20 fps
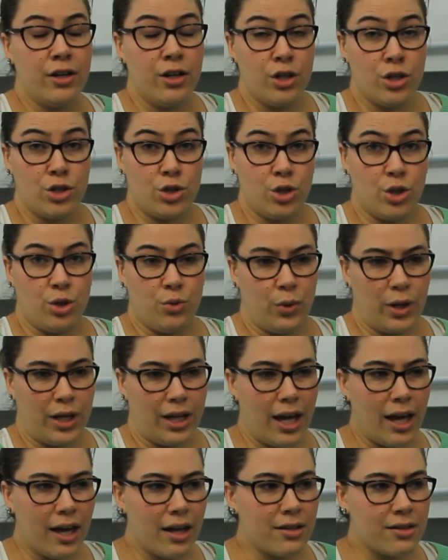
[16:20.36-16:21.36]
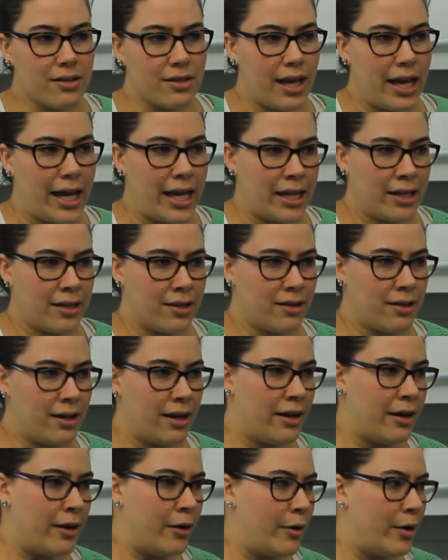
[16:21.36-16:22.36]
should we get, and
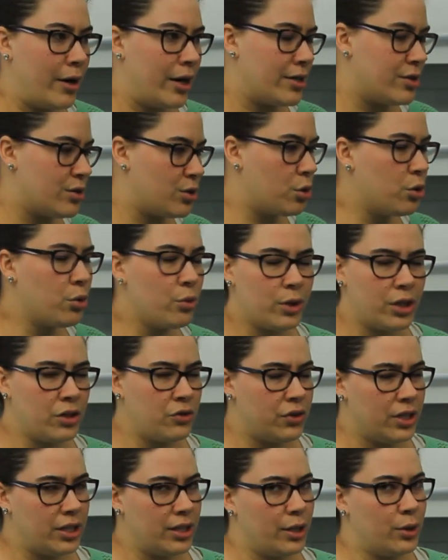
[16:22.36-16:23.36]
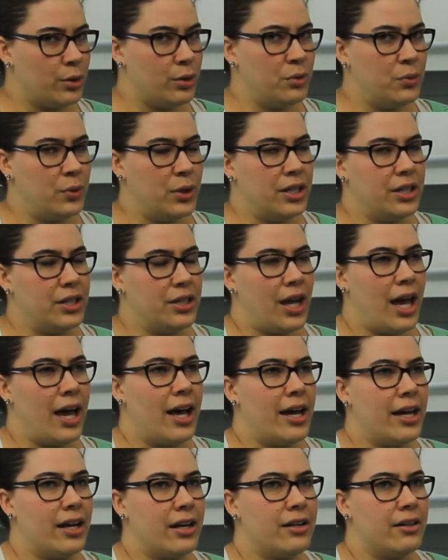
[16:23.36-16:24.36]
I saw one really good one. It
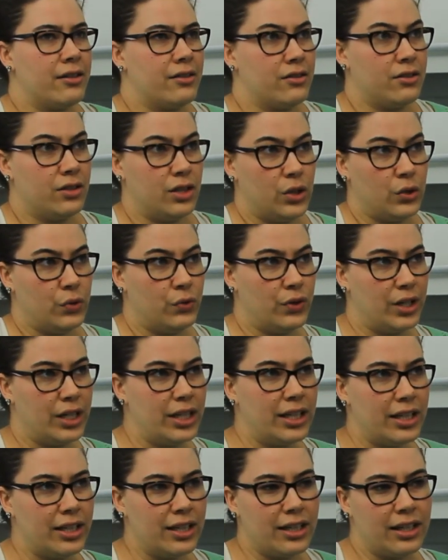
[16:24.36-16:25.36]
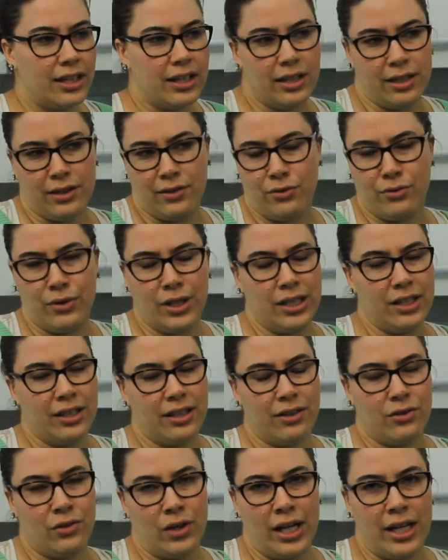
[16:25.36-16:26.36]
had
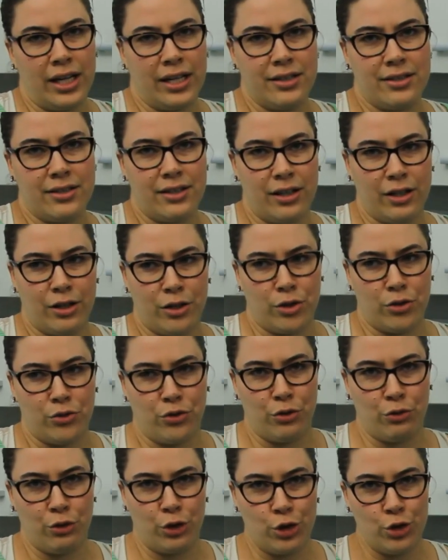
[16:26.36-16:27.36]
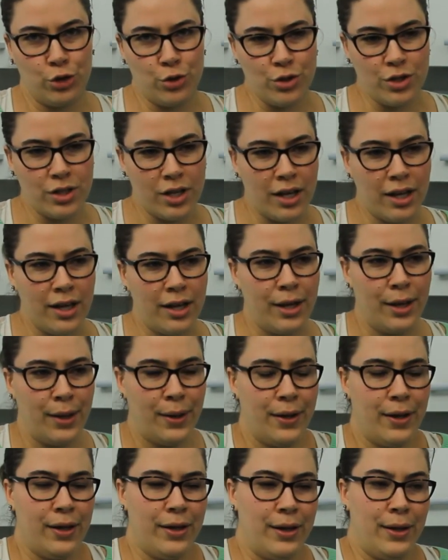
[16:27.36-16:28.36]
really great reviews,
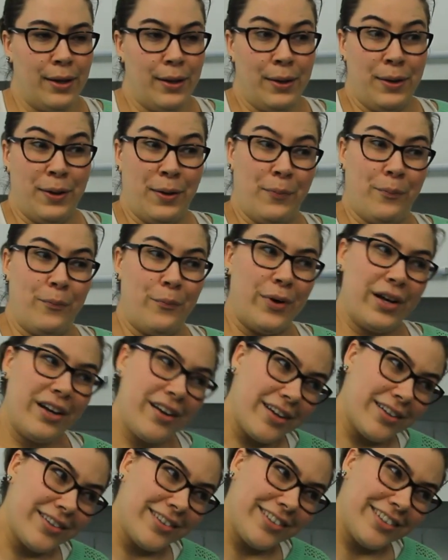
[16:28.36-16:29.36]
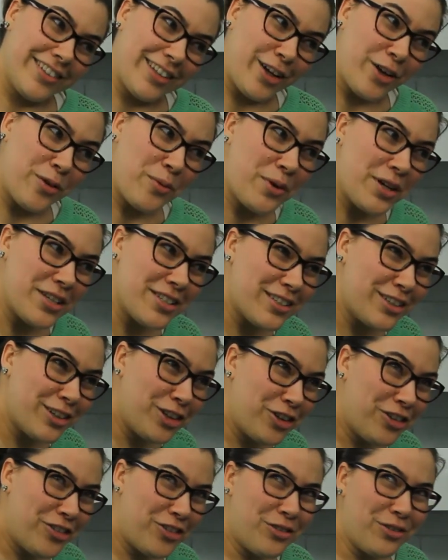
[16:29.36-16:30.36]
but I
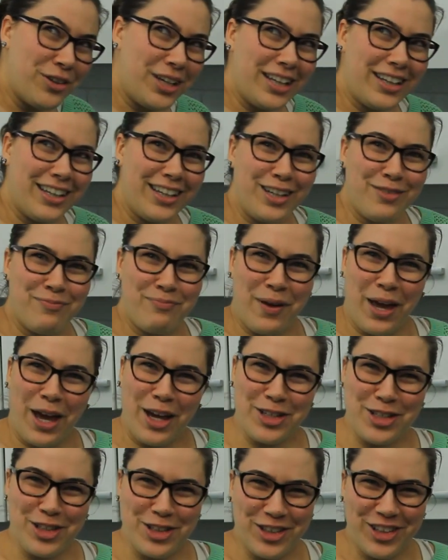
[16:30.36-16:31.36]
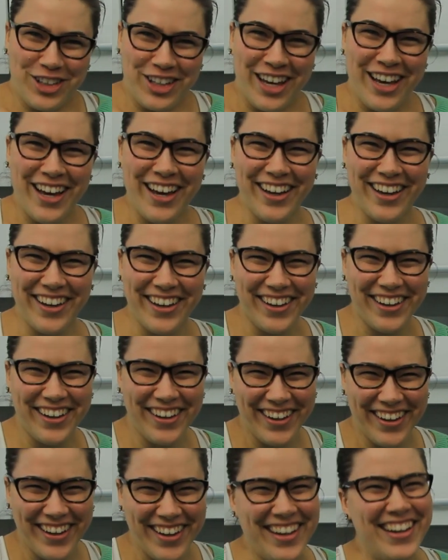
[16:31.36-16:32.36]
wasn't really patient
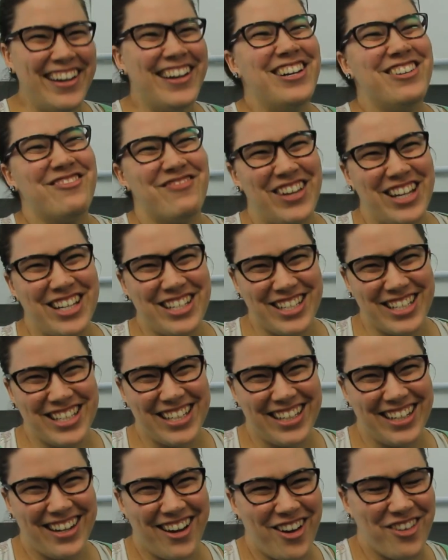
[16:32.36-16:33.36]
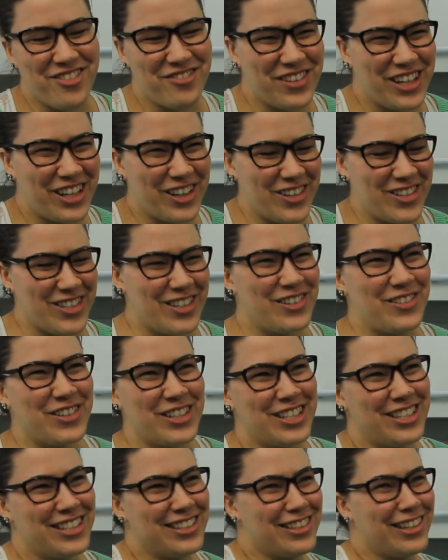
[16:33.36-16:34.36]
enough because I
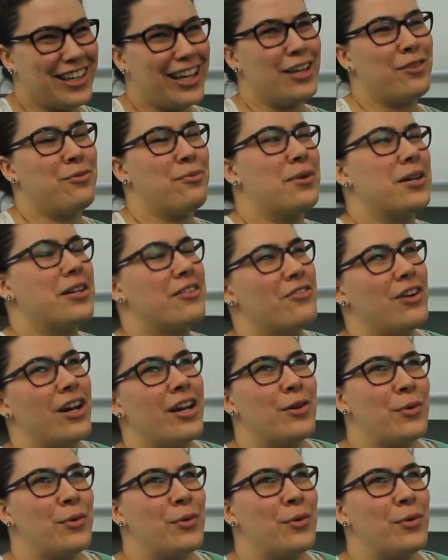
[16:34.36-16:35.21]
wanted to get one right